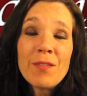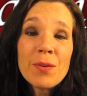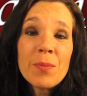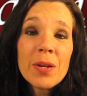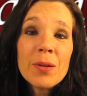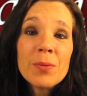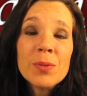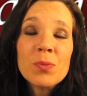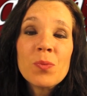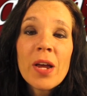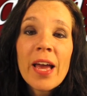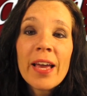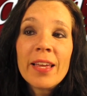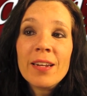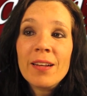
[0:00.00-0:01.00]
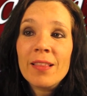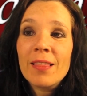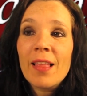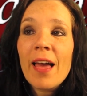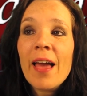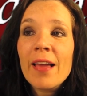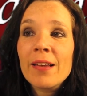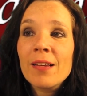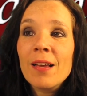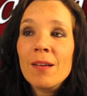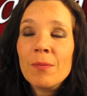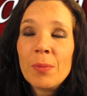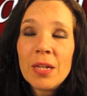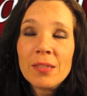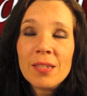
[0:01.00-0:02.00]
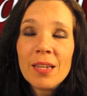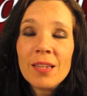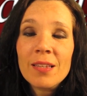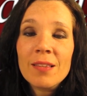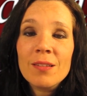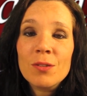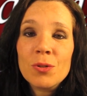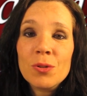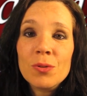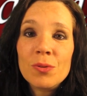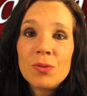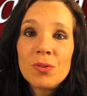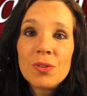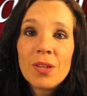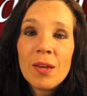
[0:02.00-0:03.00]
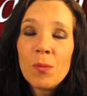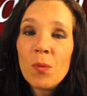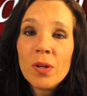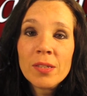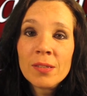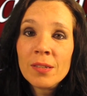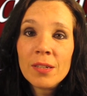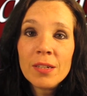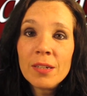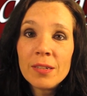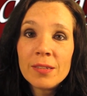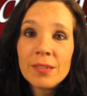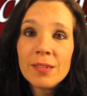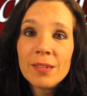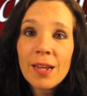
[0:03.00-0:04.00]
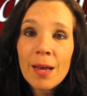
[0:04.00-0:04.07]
Everybody was ragging on Len about telling the truth. It wasn't good.